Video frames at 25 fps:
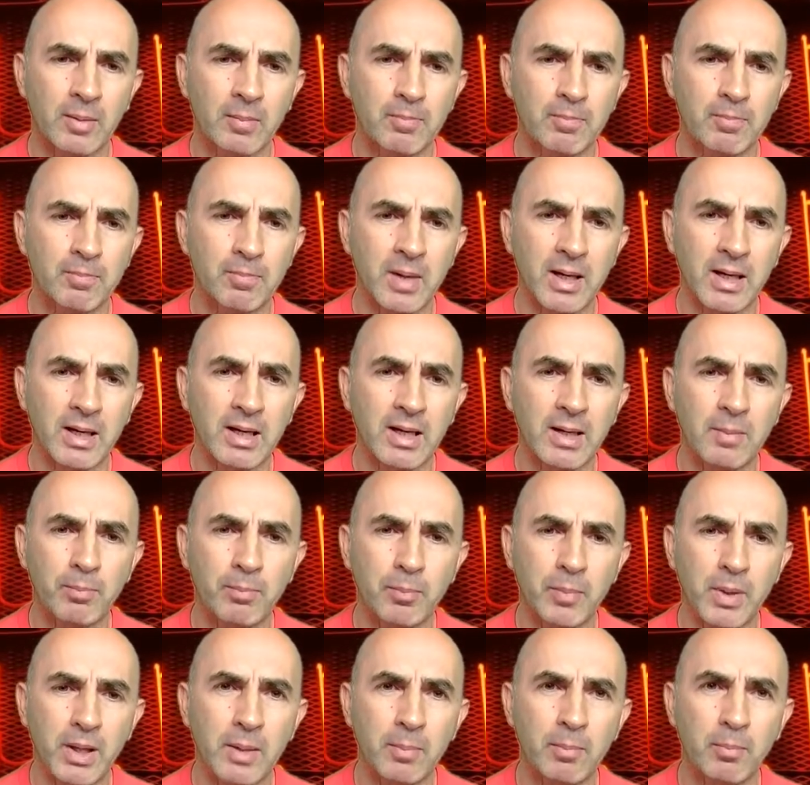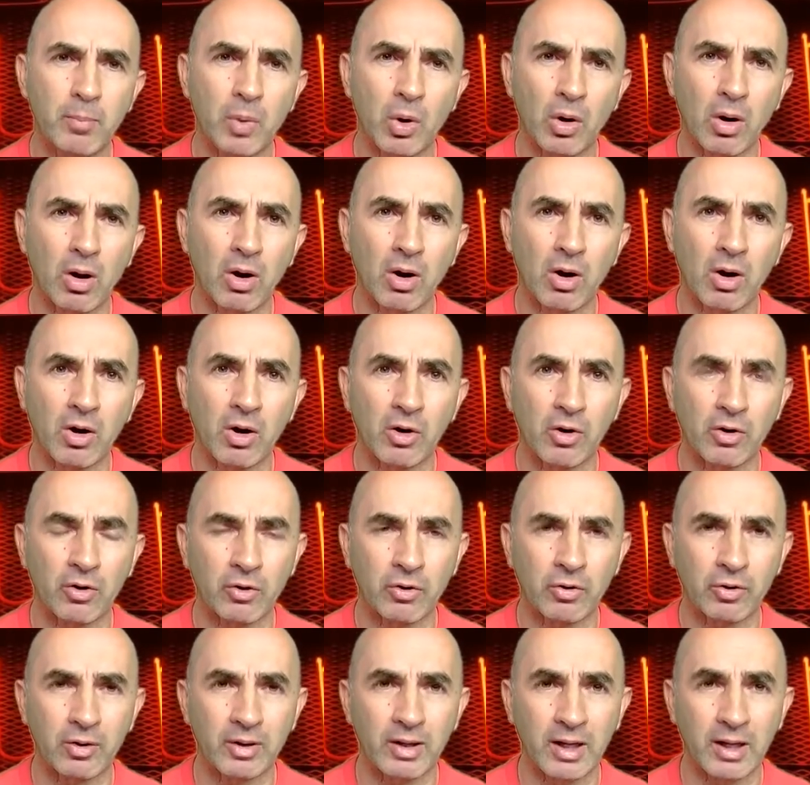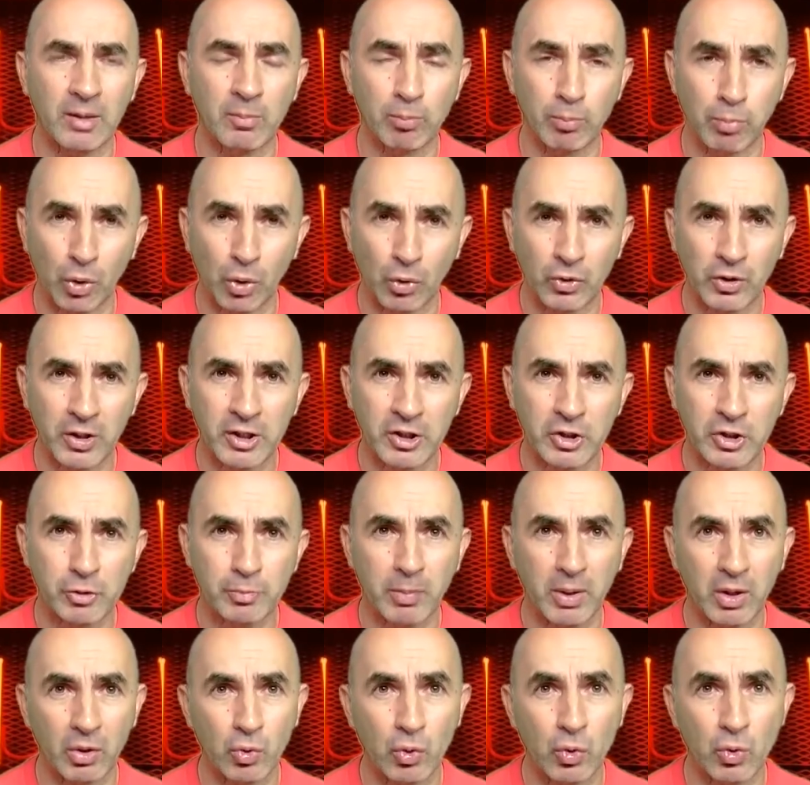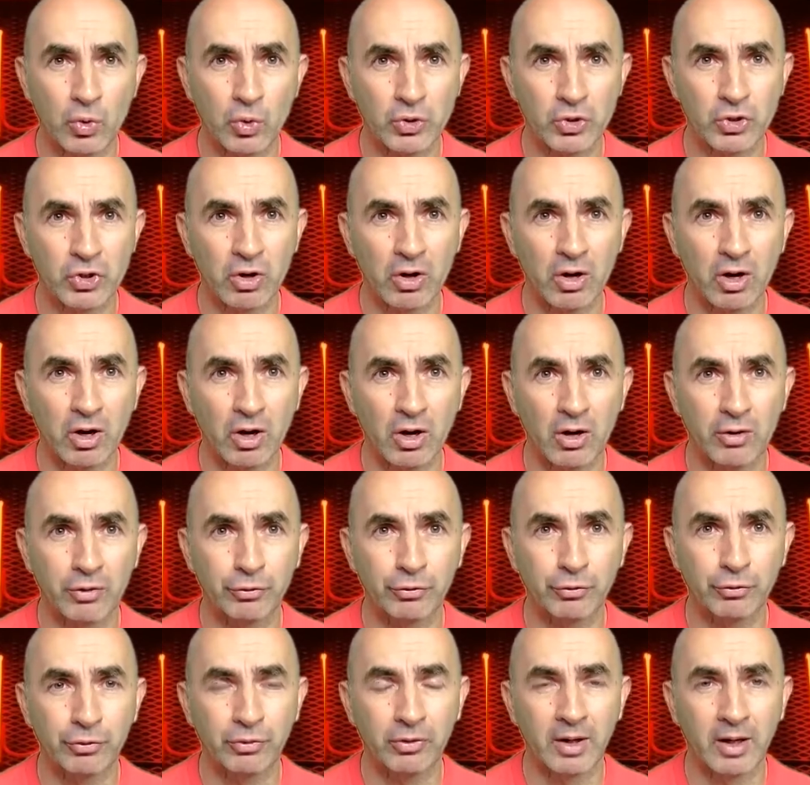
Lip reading: many people are in bondage because of